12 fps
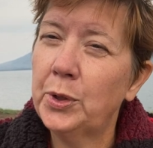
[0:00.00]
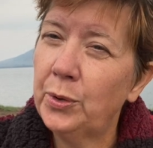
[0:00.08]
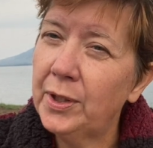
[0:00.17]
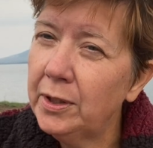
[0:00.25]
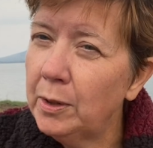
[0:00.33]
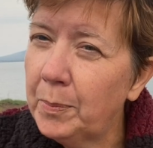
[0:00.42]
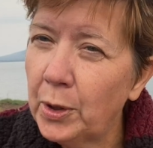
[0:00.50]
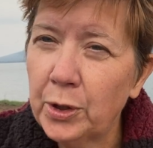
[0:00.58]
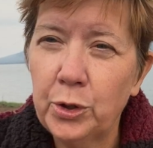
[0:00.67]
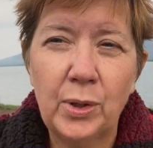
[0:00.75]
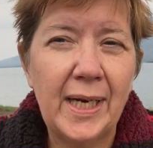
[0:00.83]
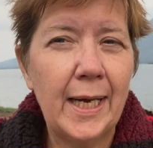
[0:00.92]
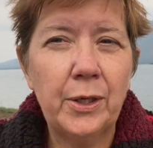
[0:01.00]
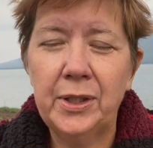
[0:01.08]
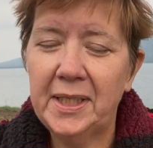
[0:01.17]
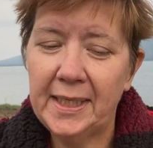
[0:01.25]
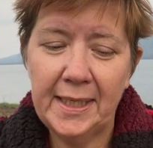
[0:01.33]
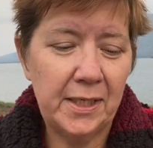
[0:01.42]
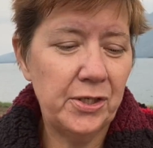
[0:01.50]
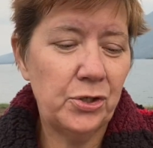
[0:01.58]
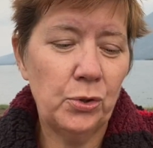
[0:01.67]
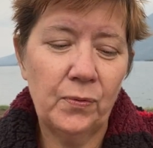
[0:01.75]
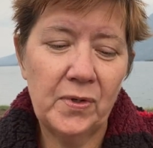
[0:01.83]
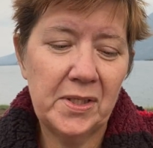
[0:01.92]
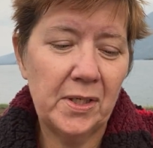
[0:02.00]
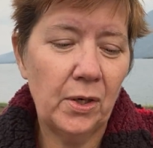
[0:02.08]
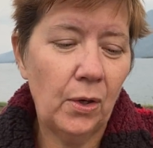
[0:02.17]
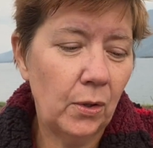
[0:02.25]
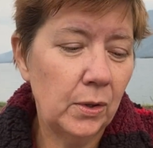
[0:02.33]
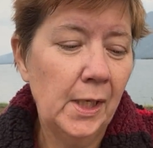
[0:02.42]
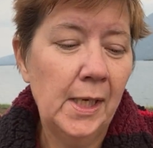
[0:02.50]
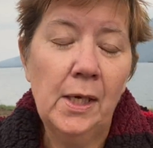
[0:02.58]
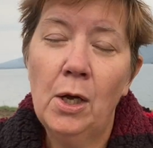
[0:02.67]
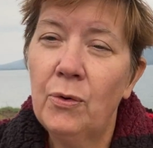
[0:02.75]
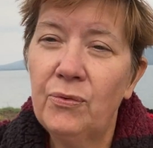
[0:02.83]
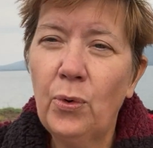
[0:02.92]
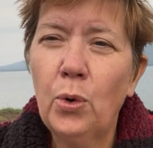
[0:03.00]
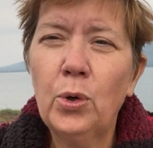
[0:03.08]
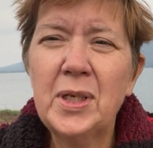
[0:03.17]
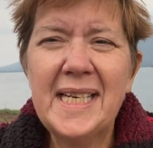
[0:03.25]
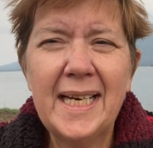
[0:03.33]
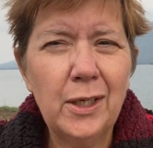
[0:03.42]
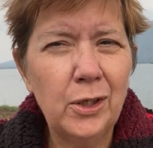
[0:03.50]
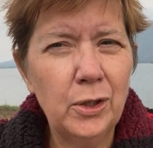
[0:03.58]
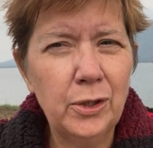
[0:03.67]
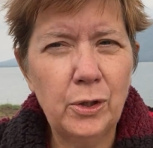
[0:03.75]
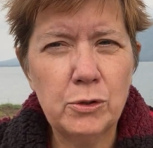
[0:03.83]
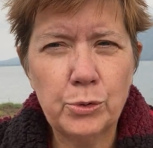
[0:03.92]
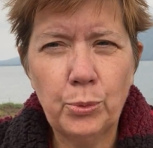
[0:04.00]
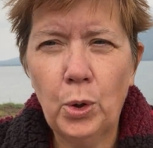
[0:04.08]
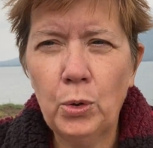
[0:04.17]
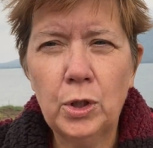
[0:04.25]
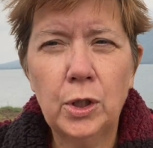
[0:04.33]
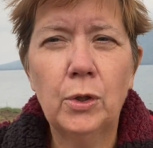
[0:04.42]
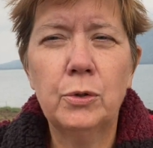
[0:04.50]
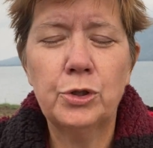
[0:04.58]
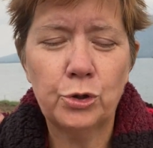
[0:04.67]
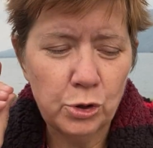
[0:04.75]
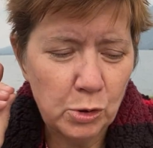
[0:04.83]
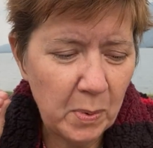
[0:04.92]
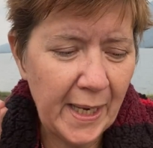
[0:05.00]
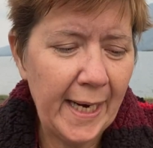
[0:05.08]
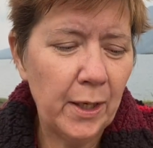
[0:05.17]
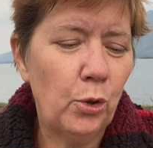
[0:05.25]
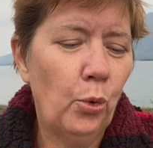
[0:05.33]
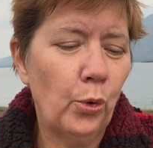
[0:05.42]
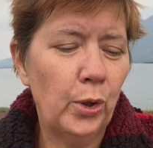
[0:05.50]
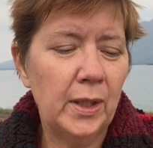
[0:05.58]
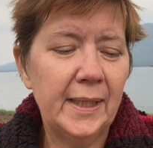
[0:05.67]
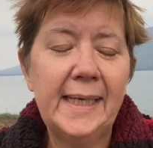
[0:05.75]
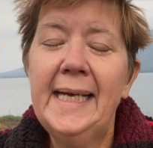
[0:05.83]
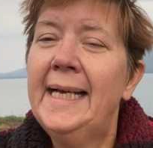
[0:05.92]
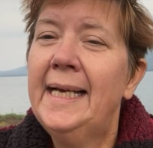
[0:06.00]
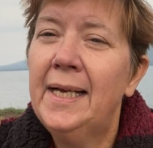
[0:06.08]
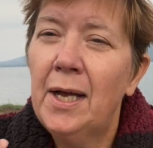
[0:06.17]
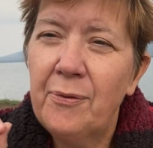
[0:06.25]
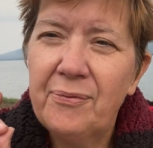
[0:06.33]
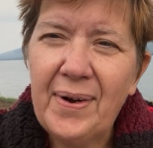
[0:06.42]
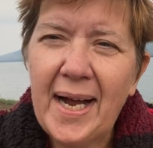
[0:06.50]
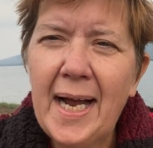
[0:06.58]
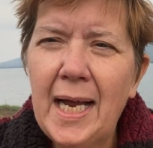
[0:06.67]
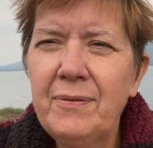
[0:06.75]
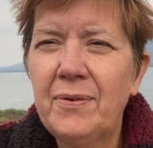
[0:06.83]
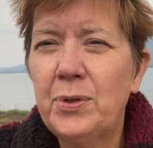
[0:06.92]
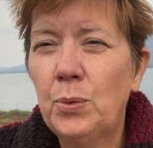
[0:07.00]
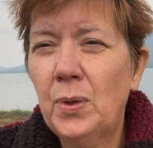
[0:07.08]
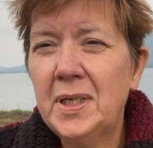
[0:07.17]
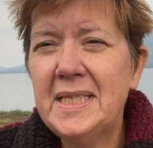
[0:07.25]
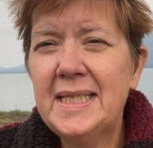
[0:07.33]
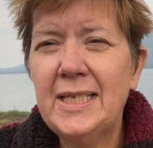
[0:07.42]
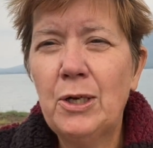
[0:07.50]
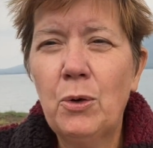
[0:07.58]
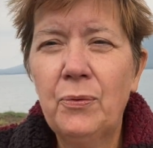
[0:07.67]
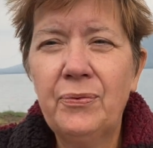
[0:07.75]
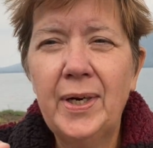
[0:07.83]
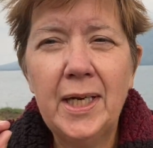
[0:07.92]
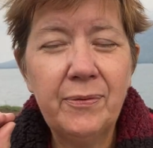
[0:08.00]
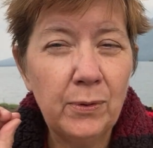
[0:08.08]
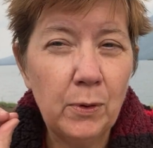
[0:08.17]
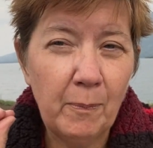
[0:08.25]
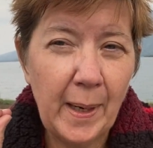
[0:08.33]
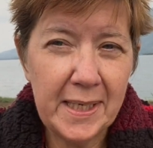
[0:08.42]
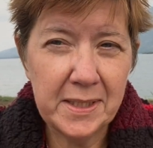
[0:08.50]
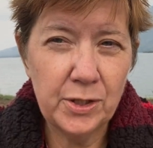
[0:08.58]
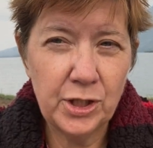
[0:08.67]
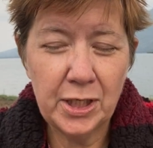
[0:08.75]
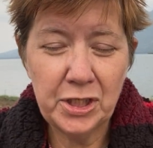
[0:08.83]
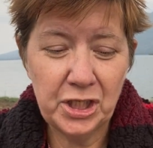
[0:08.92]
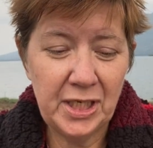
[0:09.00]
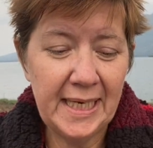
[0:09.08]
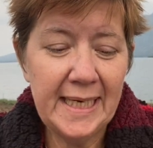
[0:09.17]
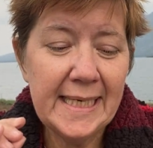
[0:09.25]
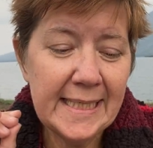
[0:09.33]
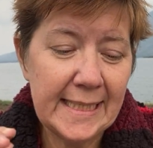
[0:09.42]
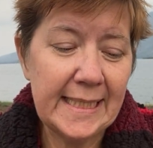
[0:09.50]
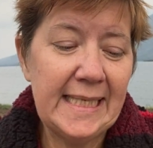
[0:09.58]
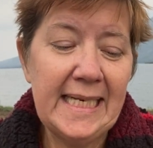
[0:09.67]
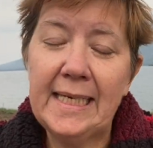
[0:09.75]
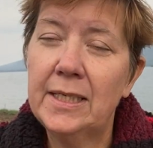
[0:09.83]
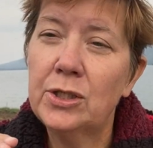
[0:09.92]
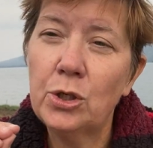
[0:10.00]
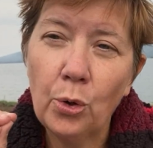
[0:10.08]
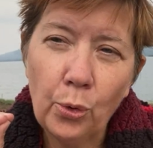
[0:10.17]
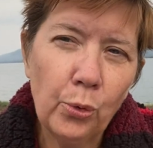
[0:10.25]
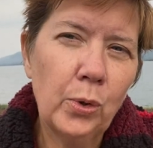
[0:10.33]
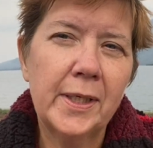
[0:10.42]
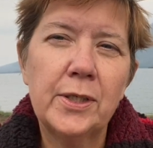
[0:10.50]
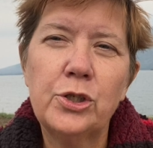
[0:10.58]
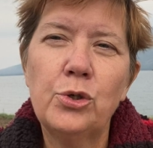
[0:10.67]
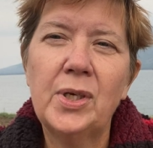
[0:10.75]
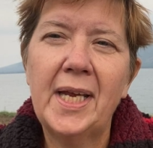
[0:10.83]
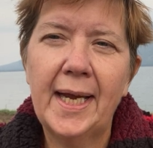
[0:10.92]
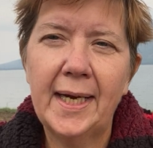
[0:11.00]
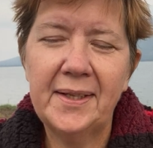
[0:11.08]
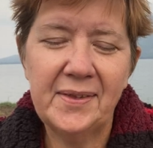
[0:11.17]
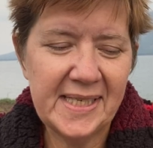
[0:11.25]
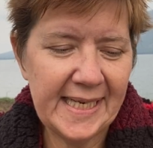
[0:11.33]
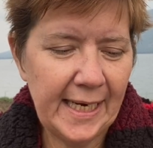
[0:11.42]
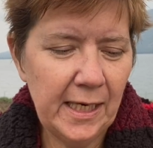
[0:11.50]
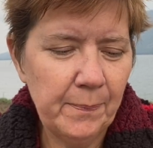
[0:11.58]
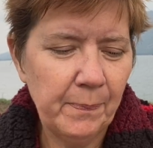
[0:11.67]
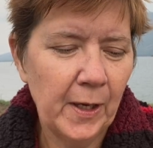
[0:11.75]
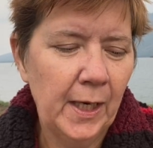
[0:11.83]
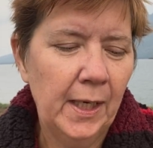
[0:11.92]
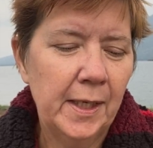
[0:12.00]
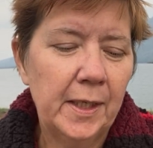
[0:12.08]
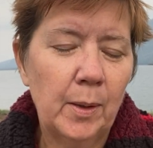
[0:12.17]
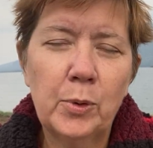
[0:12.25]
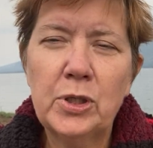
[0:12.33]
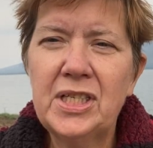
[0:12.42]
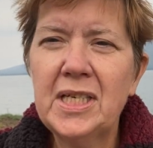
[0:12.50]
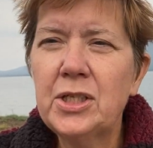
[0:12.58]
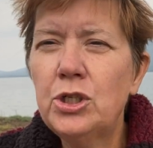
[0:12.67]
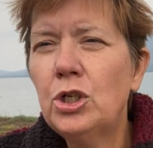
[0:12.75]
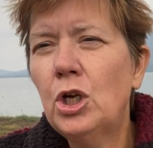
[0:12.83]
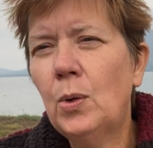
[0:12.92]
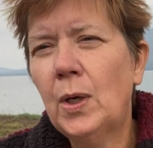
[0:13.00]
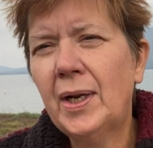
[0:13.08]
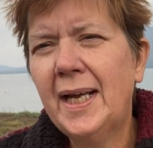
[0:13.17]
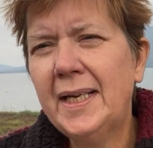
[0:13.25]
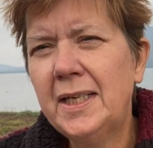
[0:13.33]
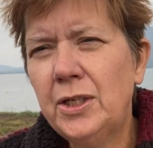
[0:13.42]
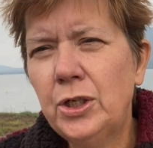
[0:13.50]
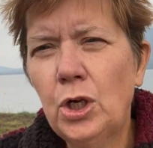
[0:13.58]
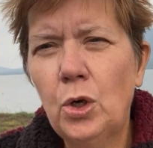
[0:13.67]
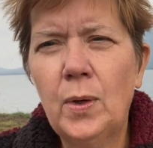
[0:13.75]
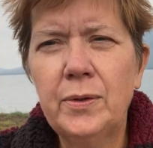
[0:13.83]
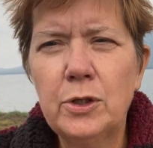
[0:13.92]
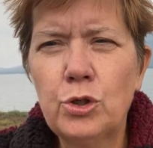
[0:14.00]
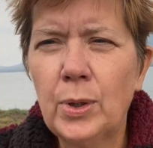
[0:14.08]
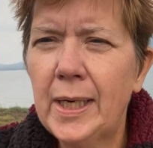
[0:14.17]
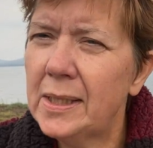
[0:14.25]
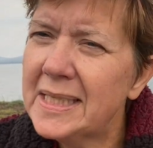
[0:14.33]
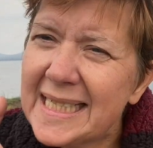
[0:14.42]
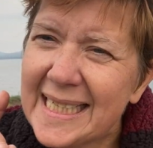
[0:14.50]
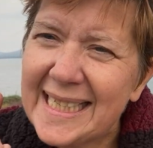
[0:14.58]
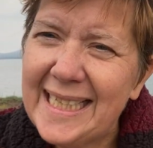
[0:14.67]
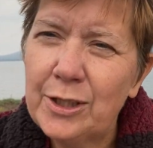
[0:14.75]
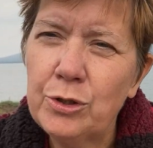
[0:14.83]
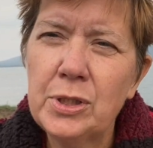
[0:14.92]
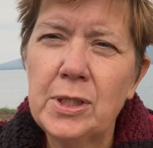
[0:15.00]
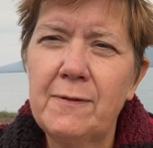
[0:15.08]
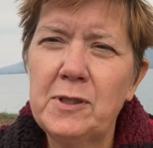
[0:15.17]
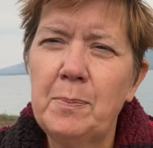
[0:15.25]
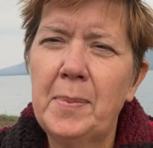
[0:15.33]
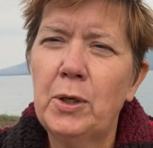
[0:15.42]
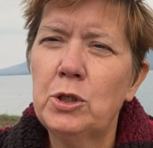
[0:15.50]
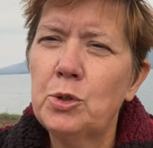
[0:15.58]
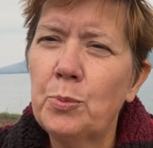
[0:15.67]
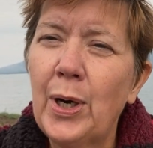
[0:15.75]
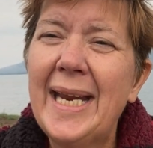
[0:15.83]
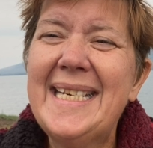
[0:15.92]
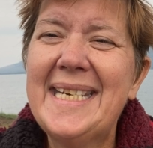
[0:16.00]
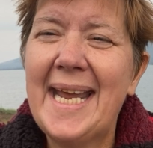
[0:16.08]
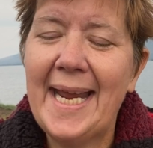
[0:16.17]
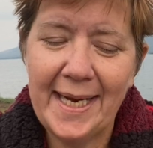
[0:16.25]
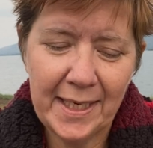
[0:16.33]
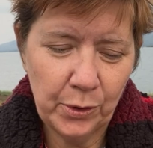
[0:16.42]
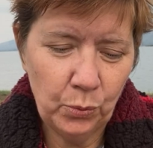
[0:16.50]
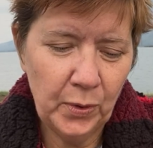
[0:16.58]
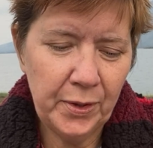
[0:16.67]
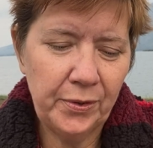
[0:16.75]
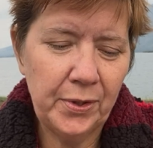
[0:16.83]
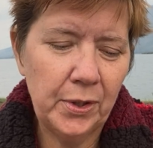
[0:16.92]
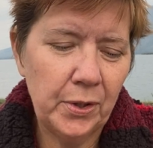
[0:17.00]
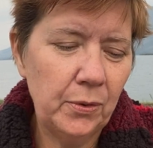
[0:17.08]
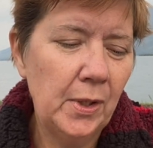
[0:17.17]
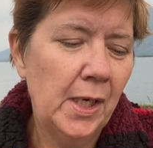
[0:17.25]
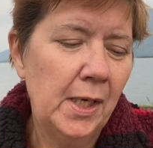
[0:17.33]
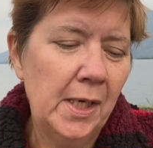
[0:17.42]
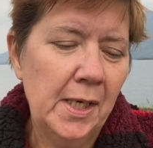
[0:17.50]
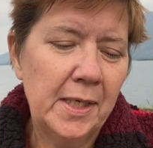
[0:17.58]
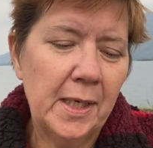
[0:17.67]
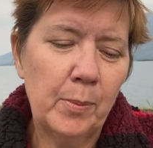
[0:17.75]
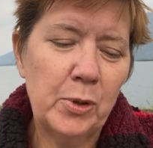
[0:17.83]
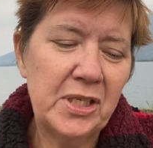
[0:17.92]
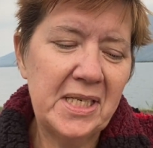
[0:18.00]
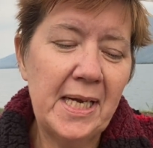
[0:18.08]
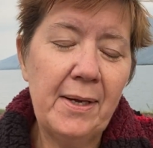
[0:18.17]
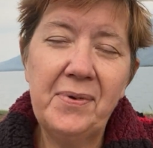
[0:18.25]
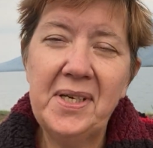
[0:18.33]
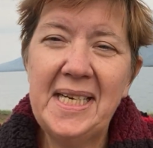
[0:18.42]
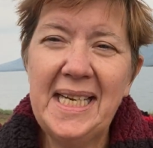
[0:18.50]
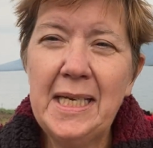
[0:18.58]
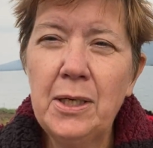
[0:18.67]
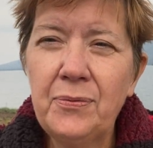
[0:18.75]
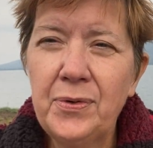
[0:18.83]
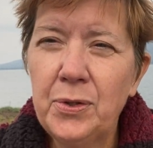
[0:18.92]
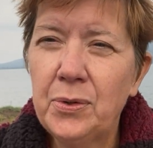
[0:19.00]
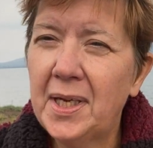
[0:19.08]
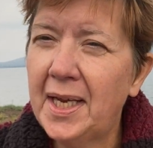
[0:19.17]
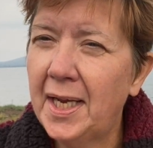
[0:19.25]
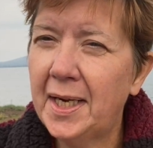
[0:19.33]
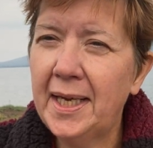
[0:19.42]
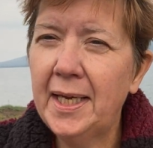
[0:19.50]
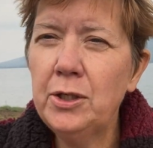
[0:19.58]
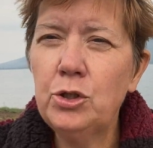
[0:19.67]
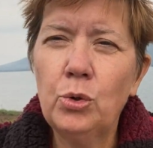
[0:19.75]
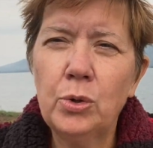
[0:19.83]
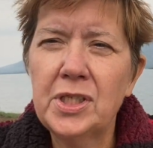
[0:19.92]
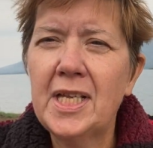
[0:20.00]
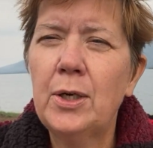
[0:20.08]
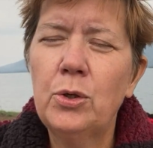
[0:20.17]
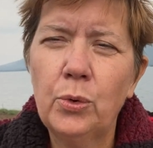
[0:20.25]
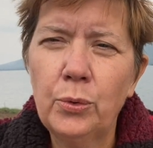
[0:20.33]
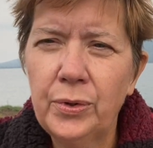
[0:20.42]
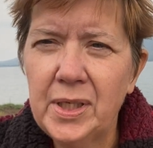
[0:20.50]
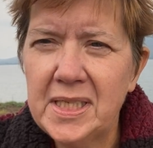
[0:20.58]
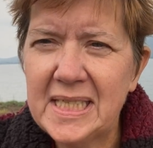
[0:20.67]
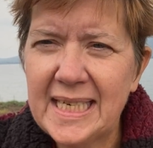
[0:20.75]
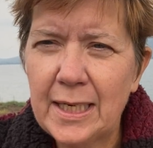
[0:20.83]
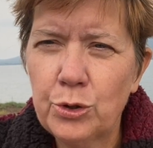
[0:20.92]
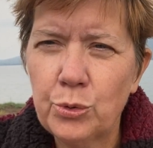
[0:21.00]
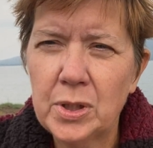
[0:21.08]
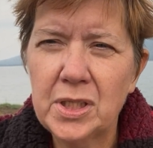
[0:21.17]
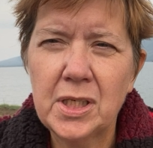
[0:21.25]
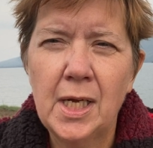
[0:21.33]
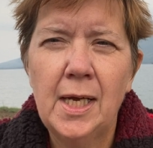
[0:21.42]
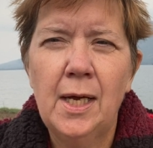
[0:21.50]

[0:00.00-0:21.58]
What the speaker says: you're in the park, you're not going to get any service at all. 4, take a look at those road closures, plan accordingly. 5, if you want to see Old Faithful, my suggestion is to see it as early as you can in the day. Number 6, you go out hiking, you go on the trails, get yourself some bear spray, take it with you. Number 7, if you can, head towards that northeast entrance